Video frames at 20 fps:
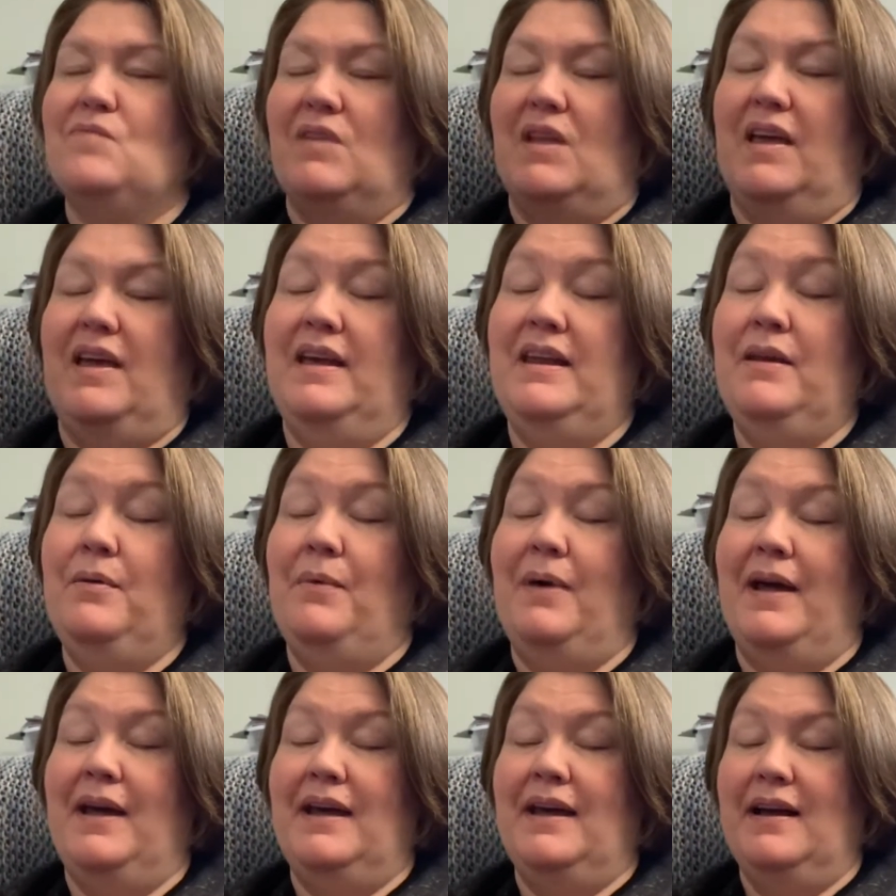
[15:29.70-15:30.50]

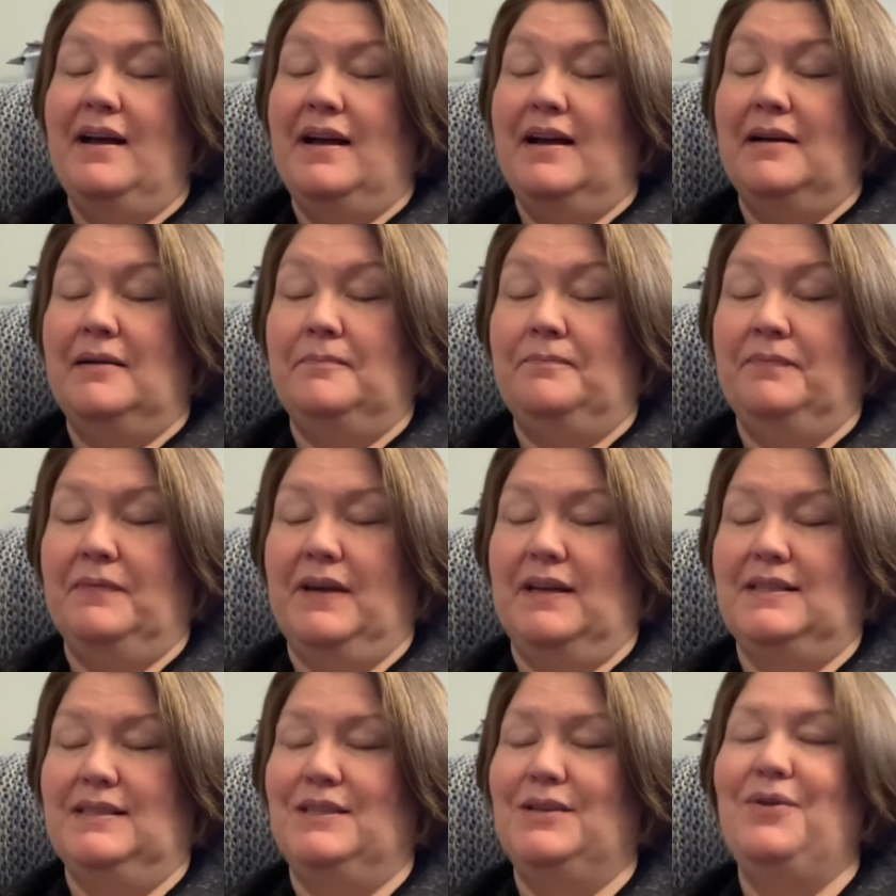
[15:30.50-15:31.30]
Anyway,
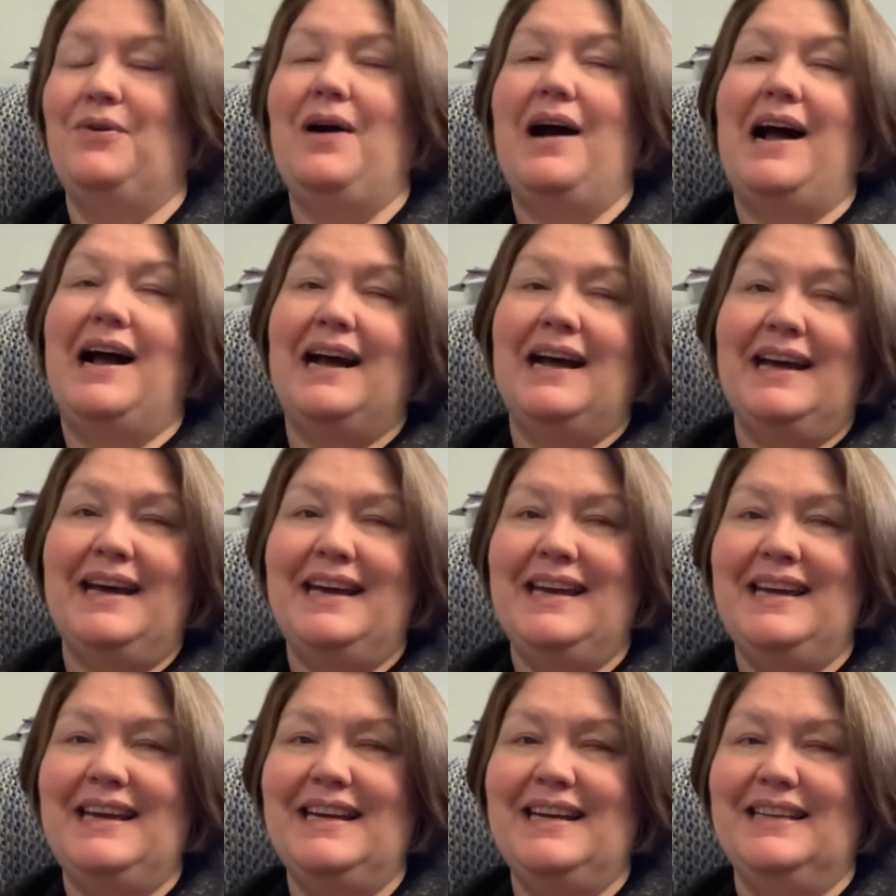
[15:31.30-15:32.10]
so
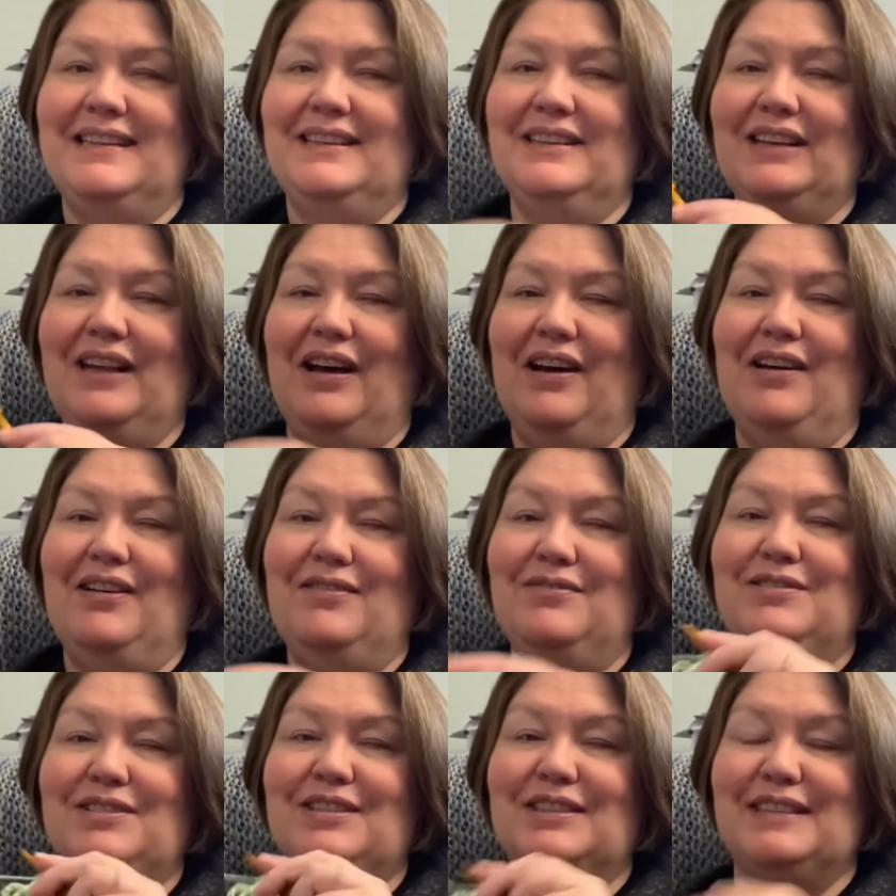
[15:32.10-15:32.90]
I
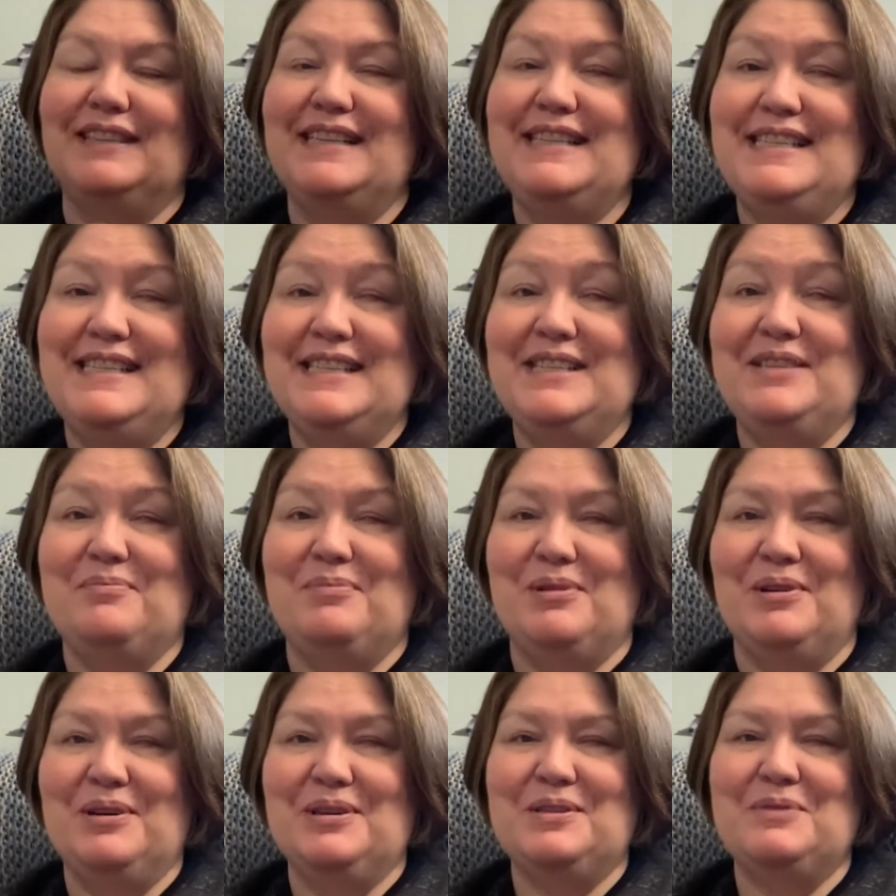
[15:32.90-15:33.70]
love to listen to
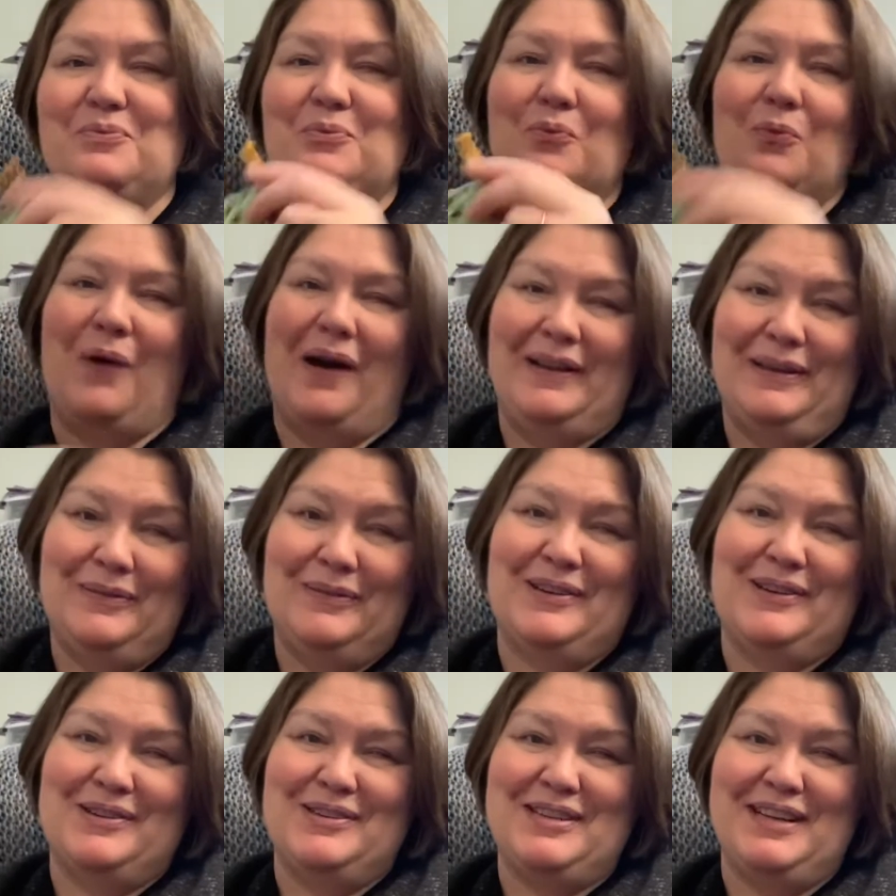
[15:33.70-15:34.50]
books while I'm
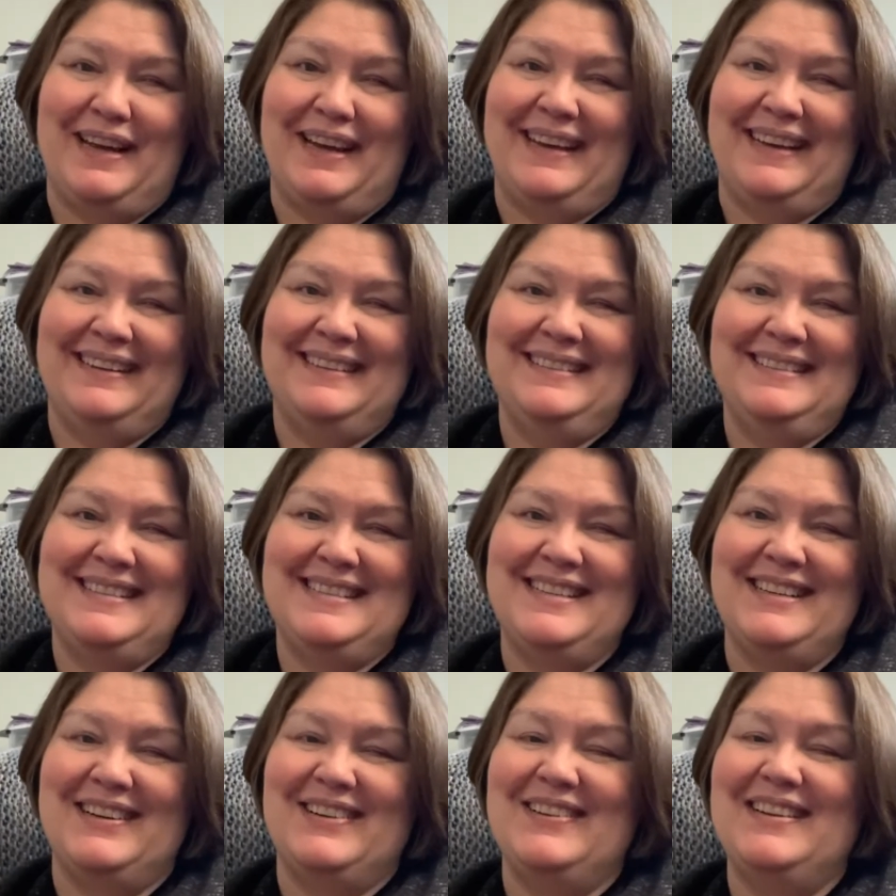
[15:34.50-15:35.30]
crocheting.
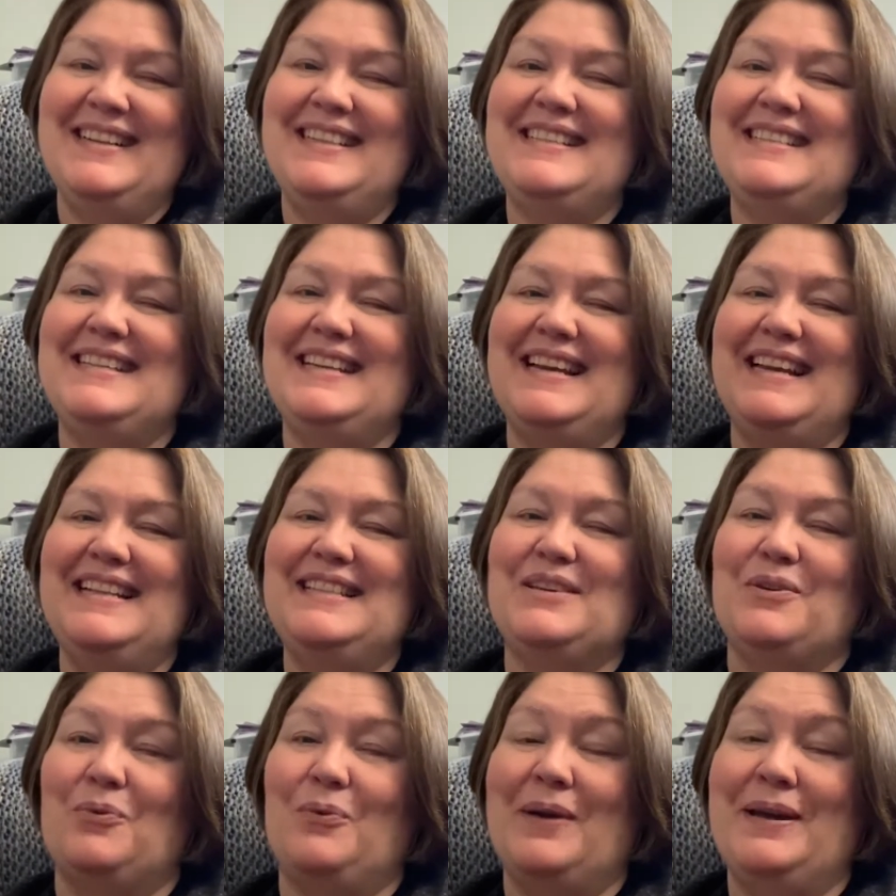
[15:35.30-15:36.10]
So it's
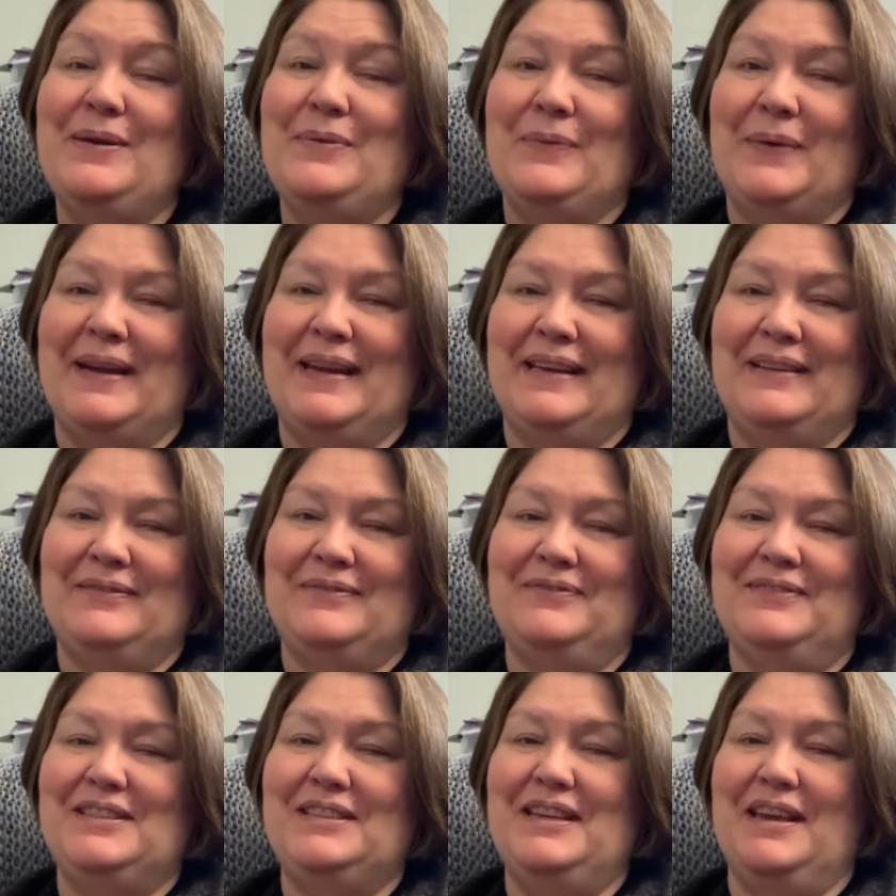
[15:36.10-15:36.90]
a win-win
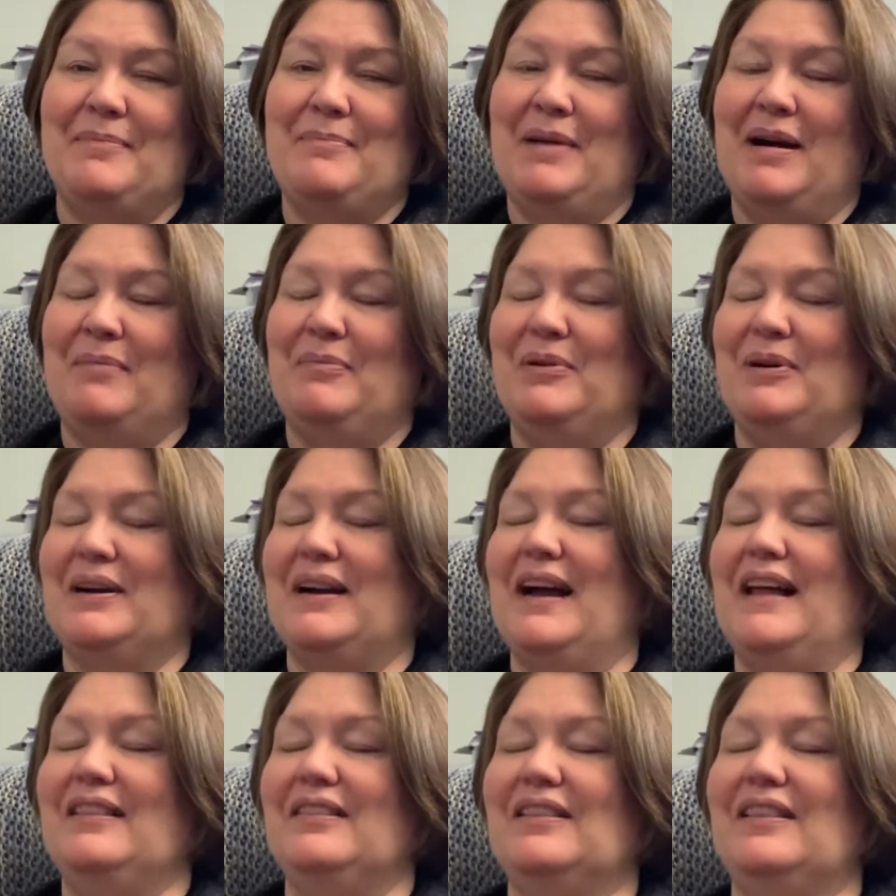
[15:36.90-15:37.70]
in my book.
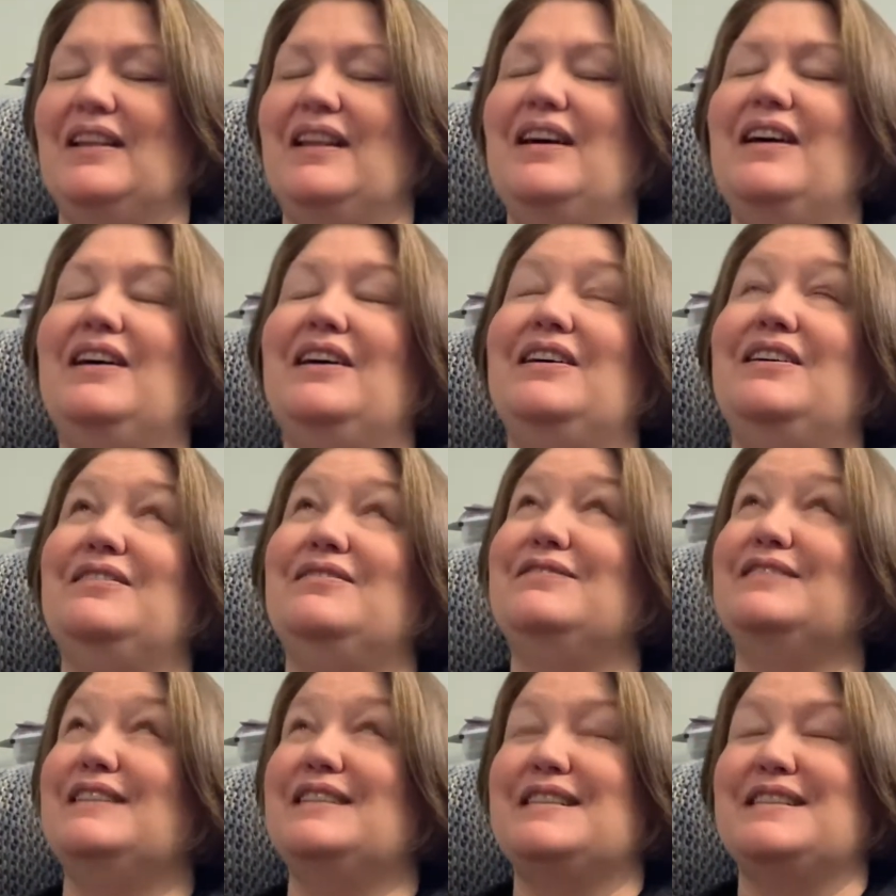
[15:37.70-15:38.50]
I love
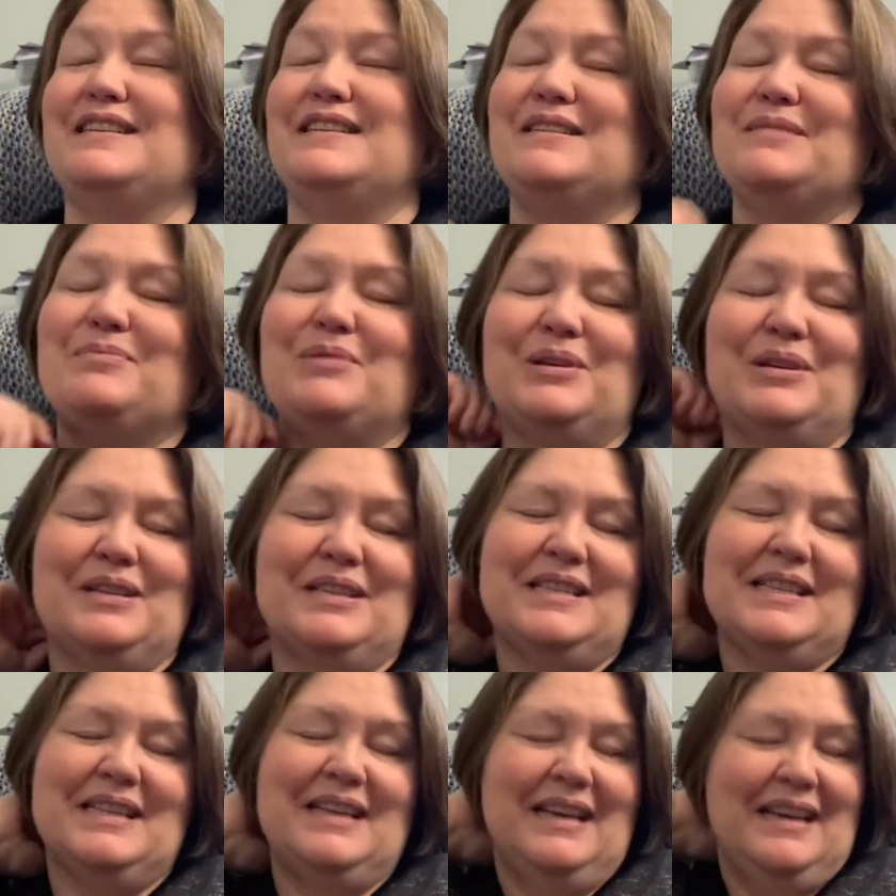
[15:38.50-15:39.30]
listening to books.